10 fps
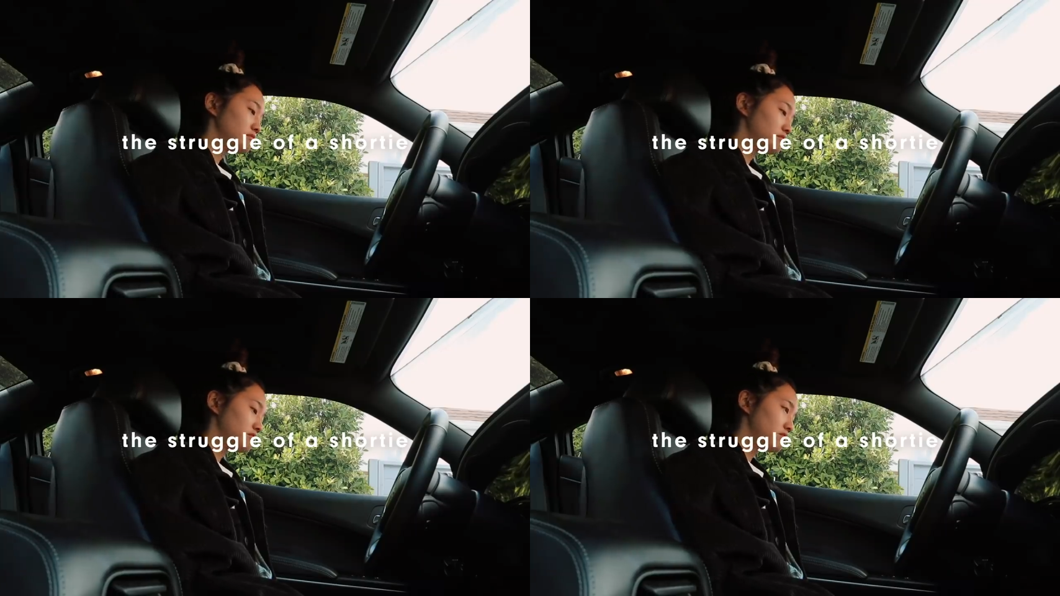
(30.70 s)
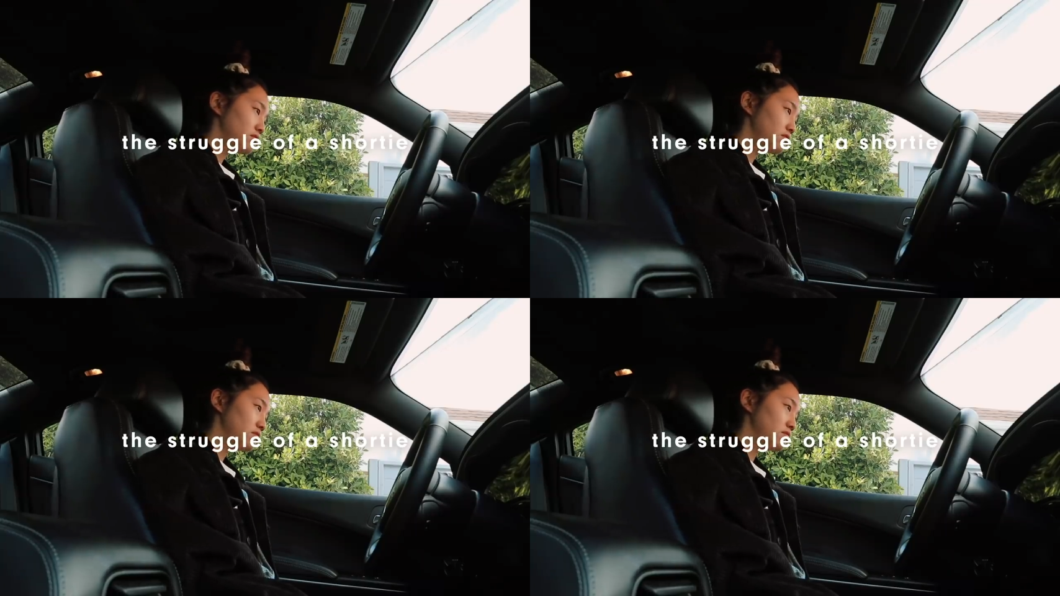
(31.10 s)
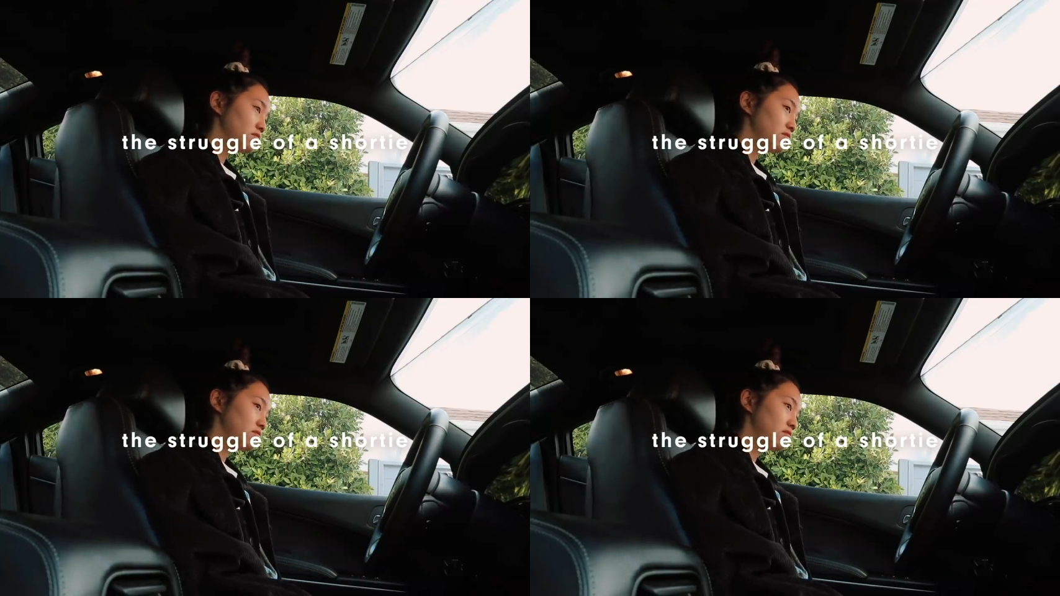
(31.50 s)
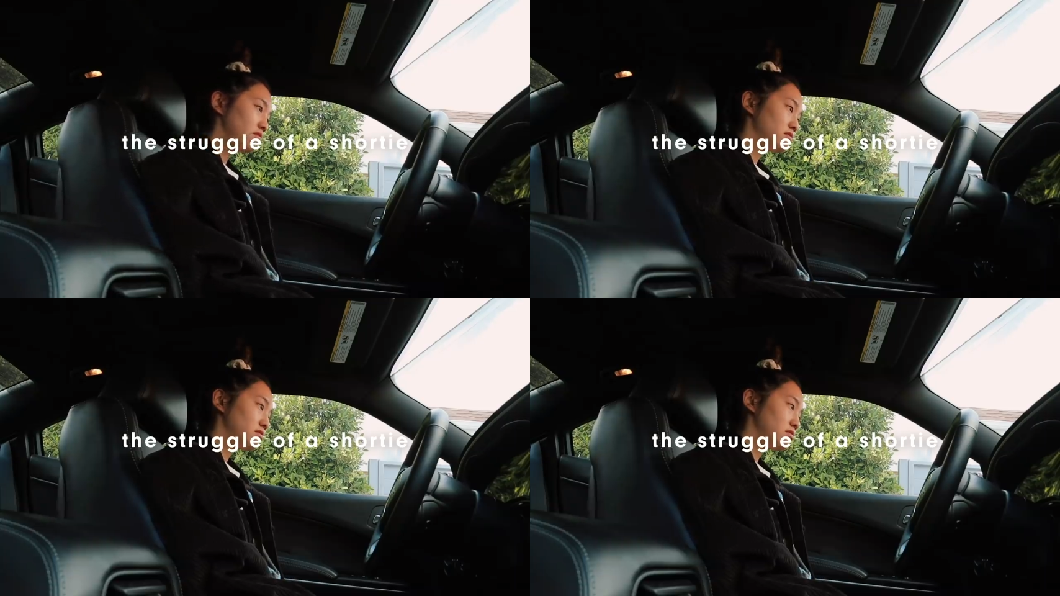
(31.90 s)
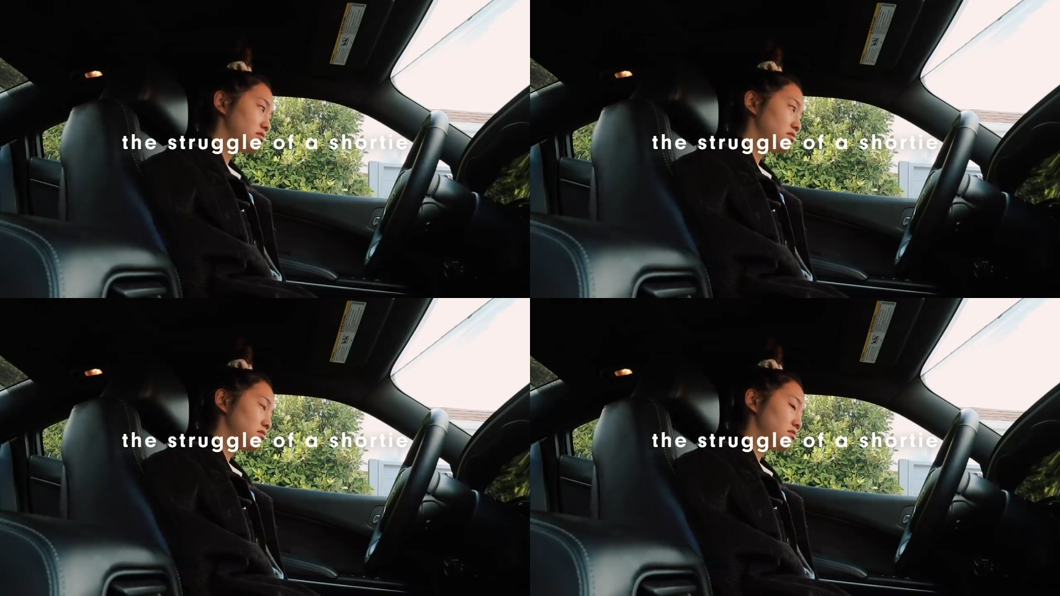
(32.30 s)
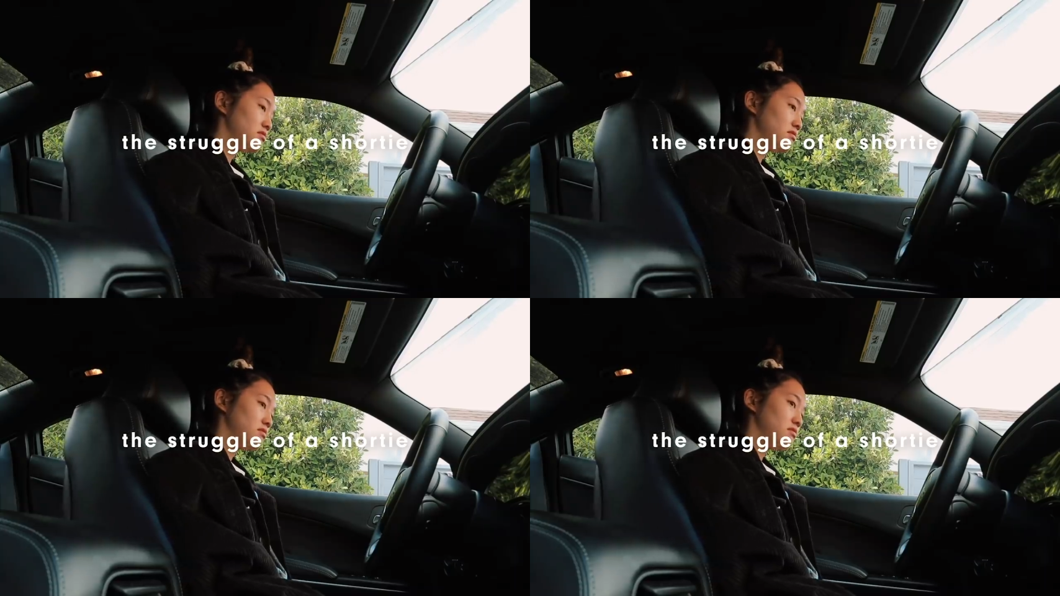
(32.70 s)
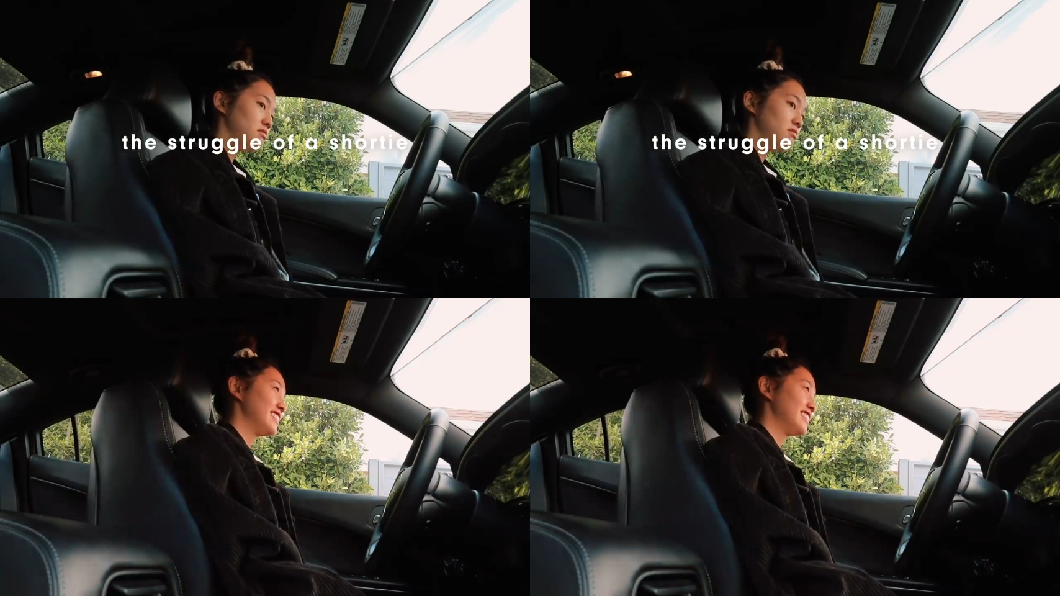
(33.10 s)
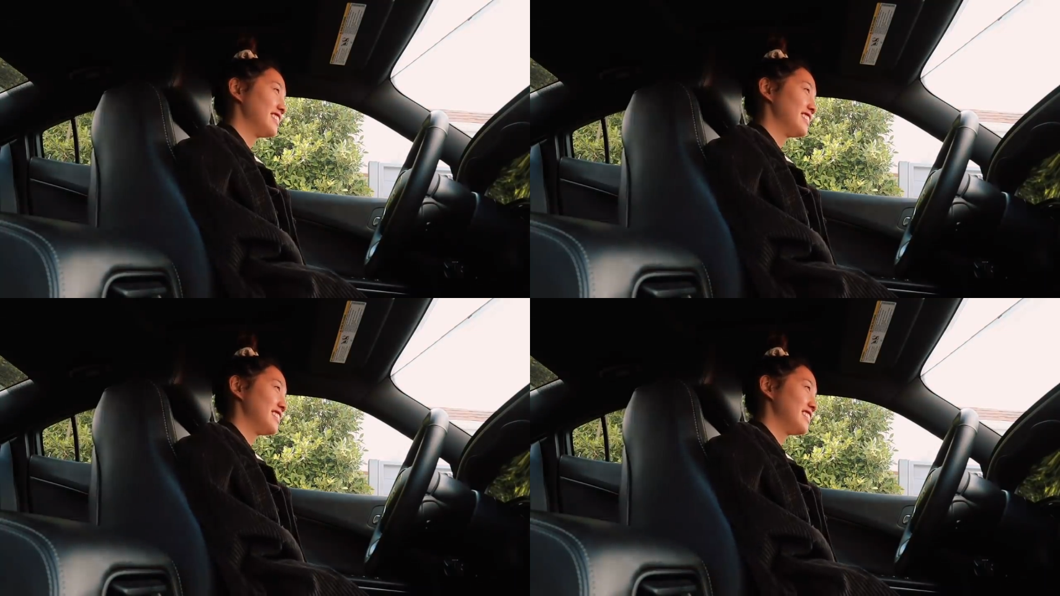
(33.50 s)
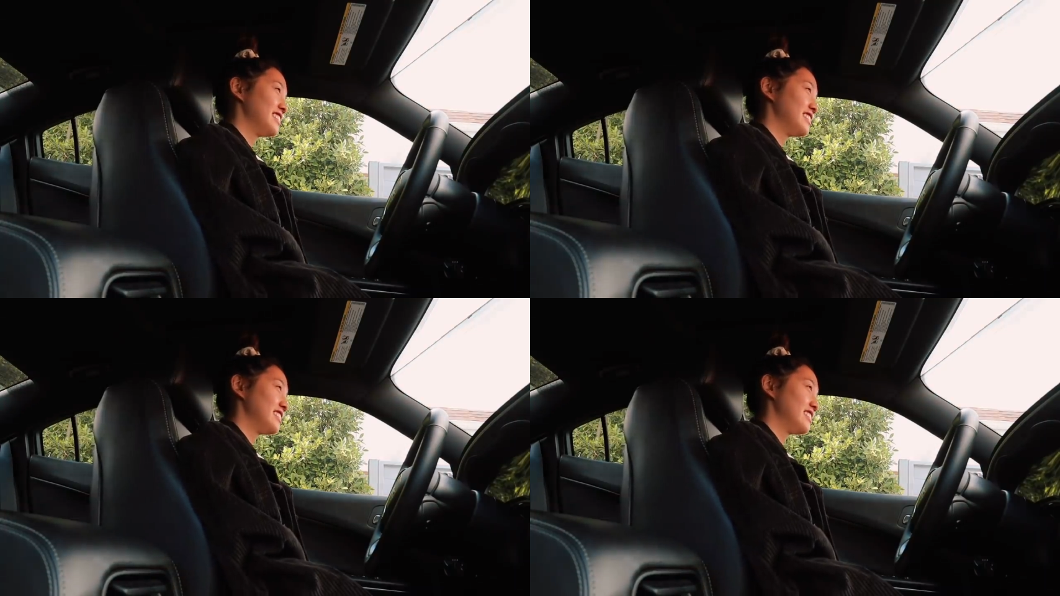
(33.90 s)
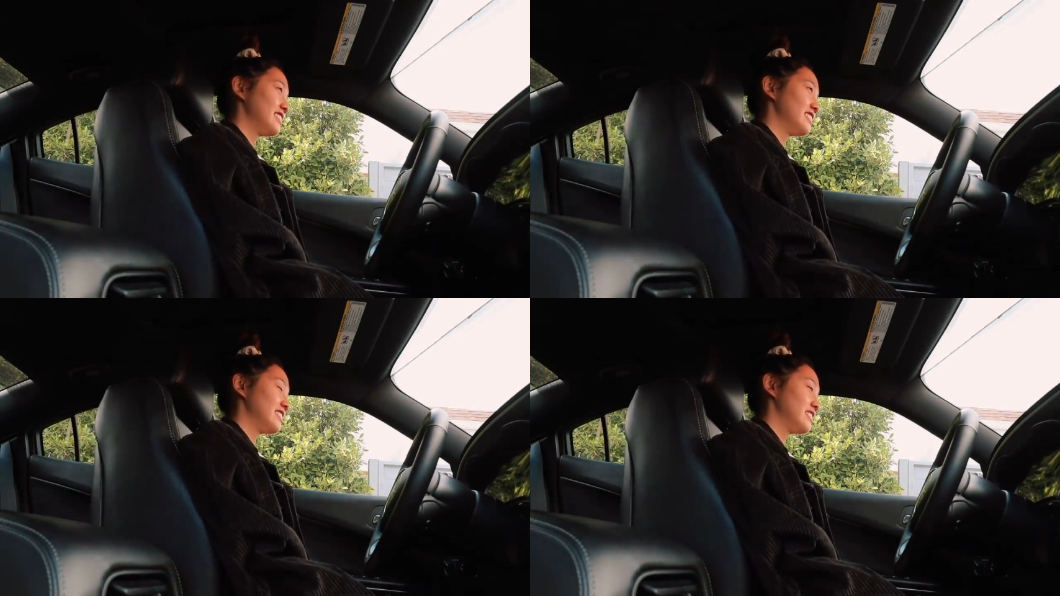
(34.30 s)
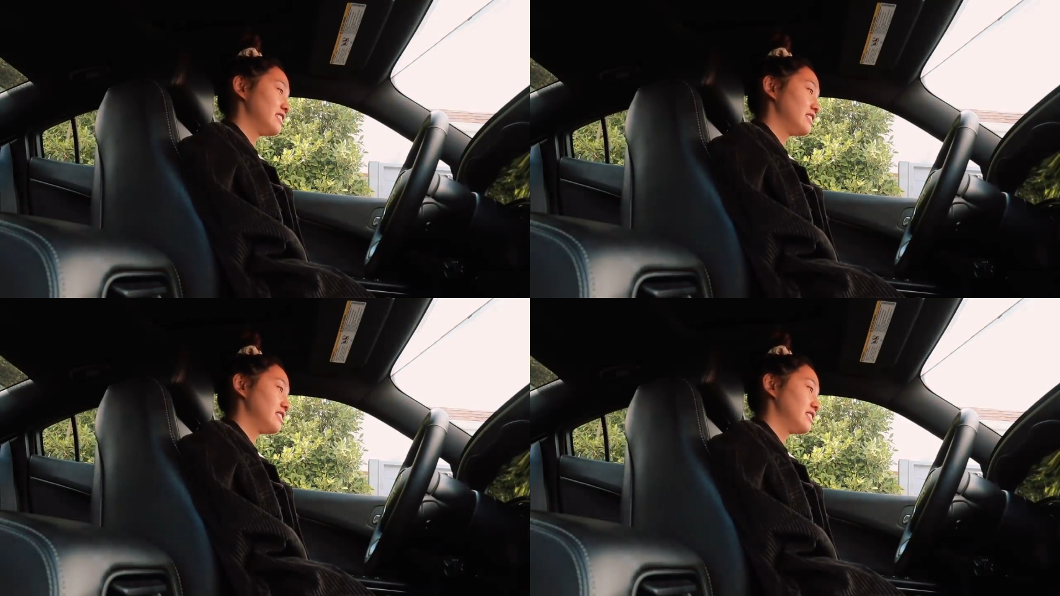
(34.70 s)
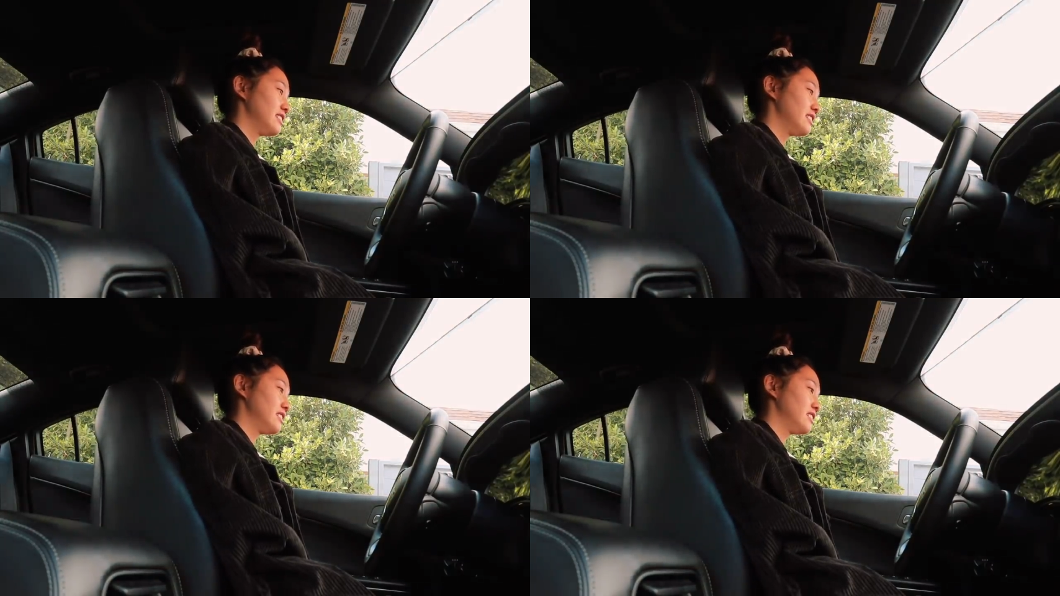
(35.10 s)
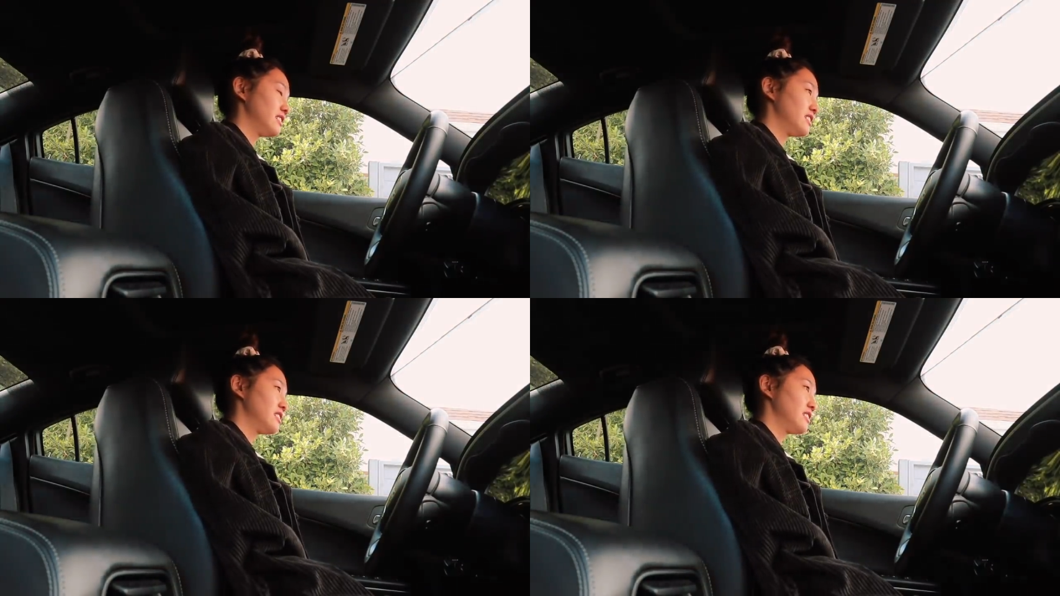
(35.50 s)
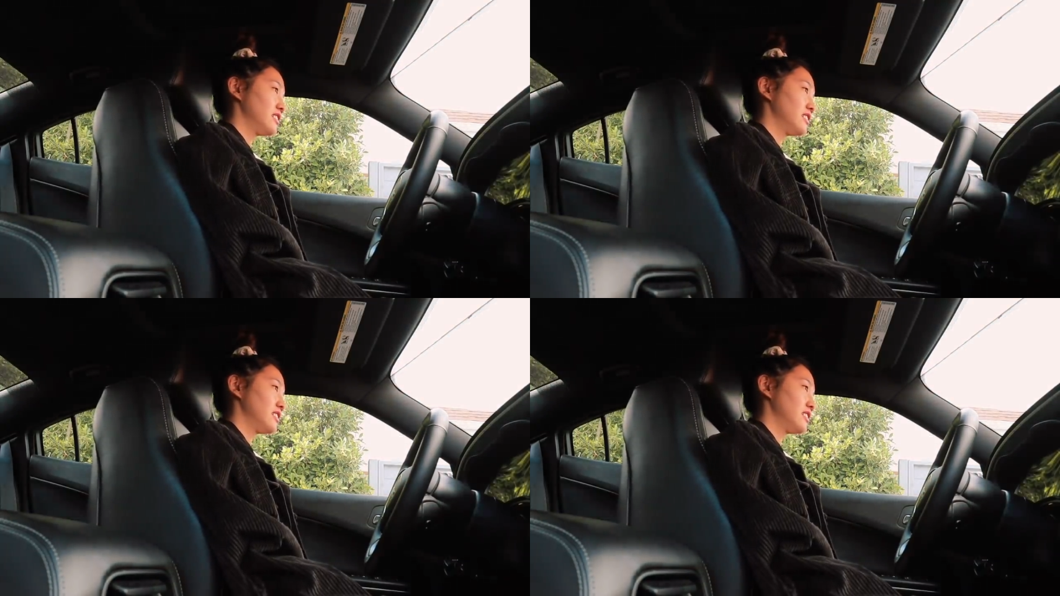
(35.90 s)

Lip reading: (silence)